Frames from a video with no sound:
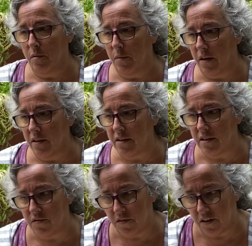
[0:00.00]
Well, this
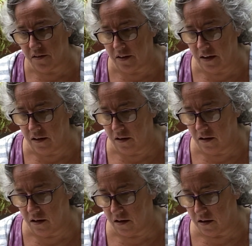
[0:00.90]
is very,
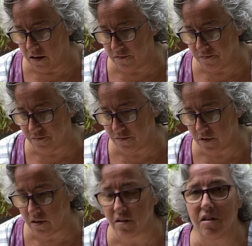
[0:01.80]

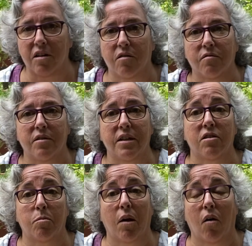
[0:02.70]
dear
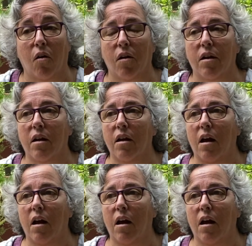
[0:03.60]
to my heart.